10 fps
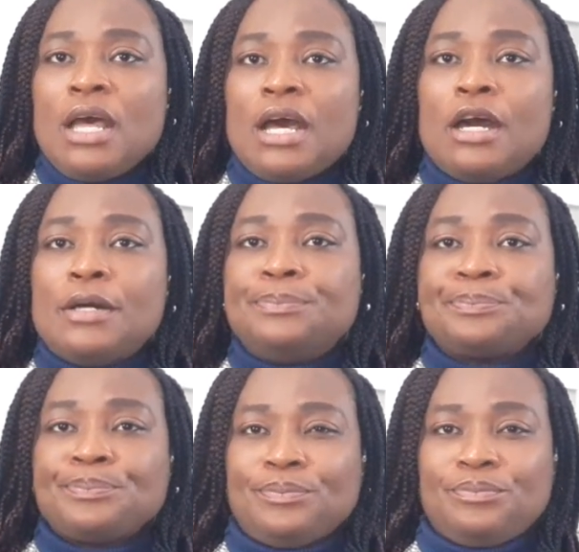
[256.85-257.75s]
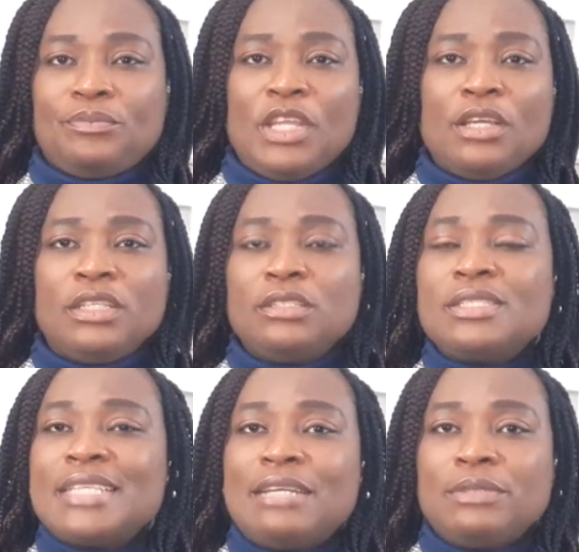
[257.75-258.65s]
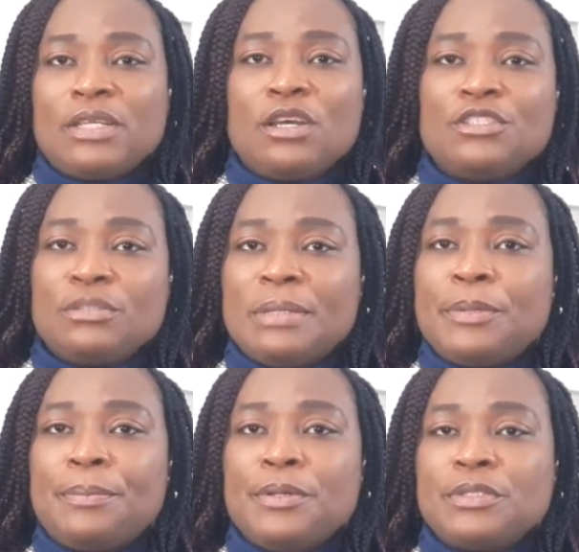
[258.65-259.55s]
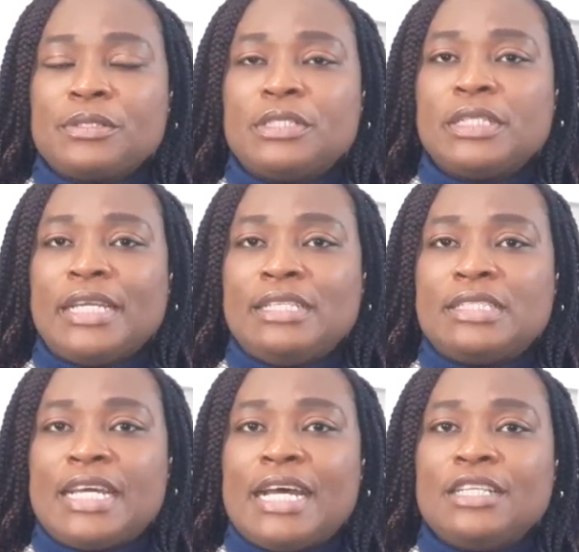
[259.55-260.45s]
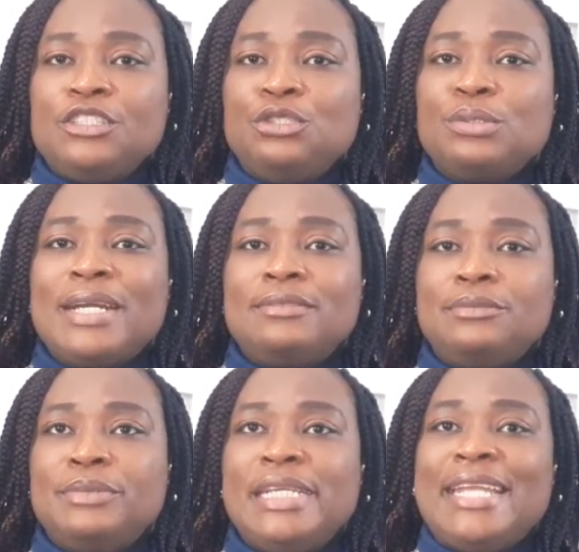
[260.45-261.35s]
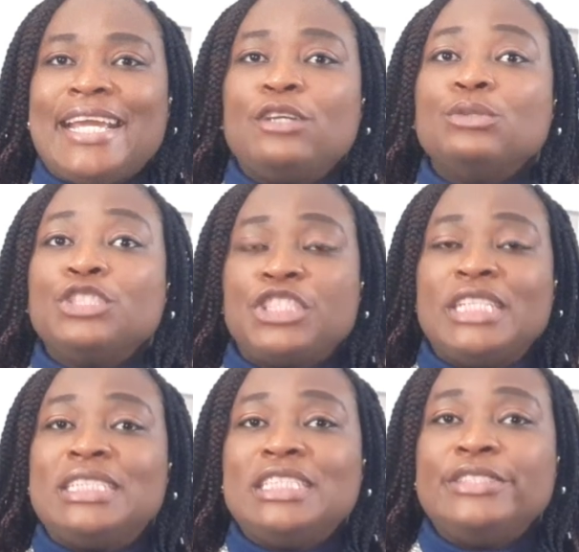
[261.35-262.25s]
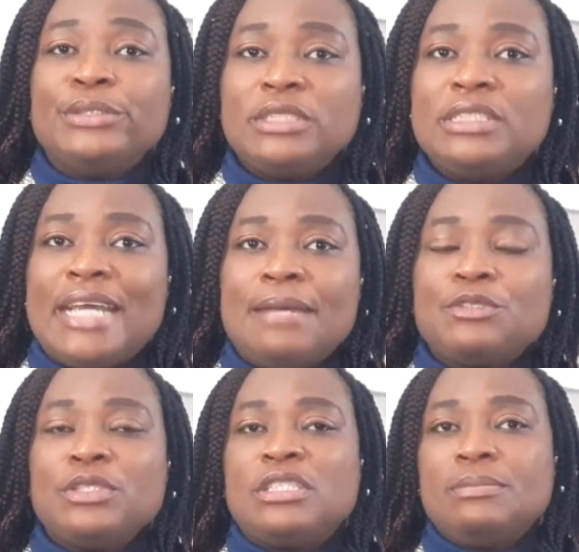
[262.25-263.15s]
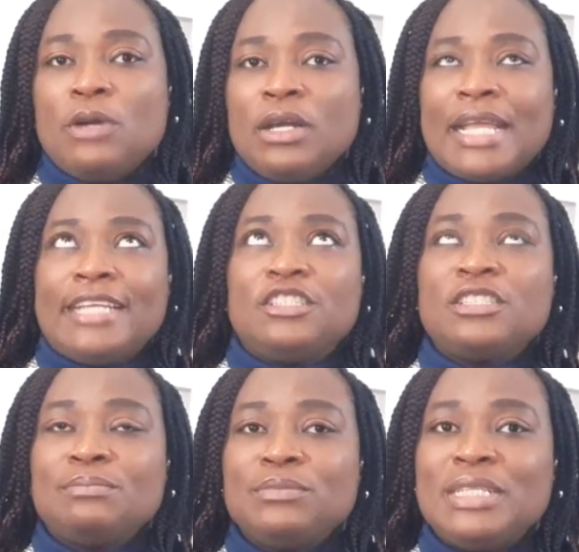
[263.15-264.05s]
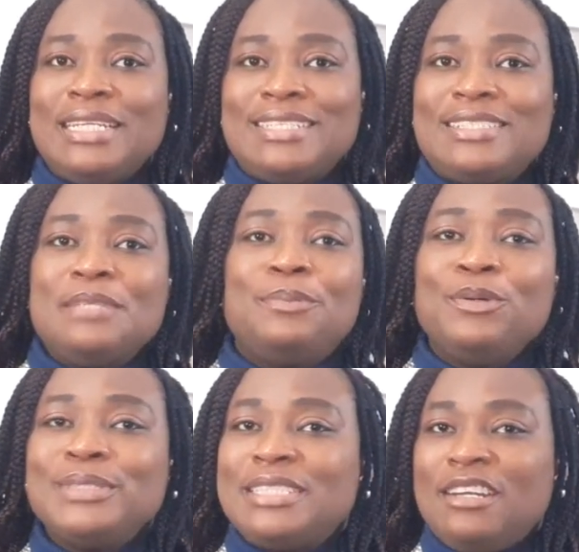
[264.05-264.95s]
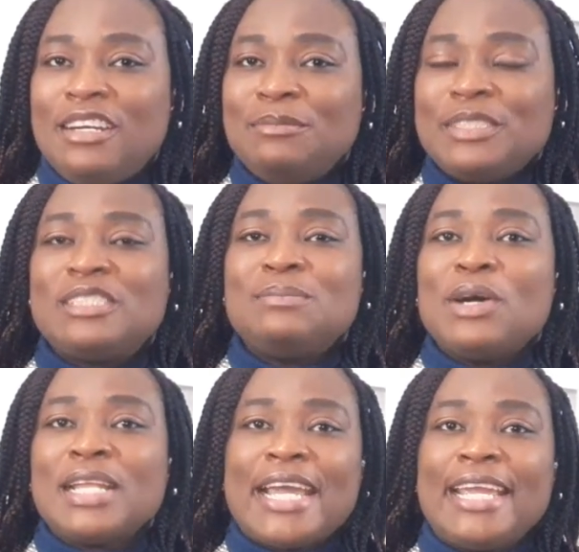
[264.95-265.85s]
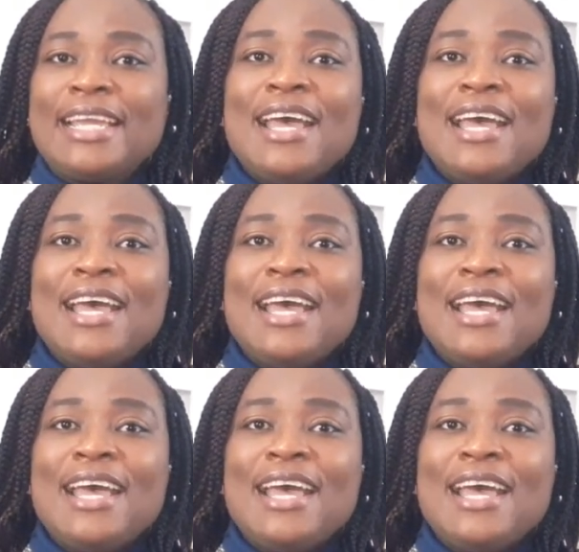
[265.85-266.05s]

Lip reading: The good side of the consumer proposal is that you are renegotiating those debts. So it's more like, just in a simple term, it's more like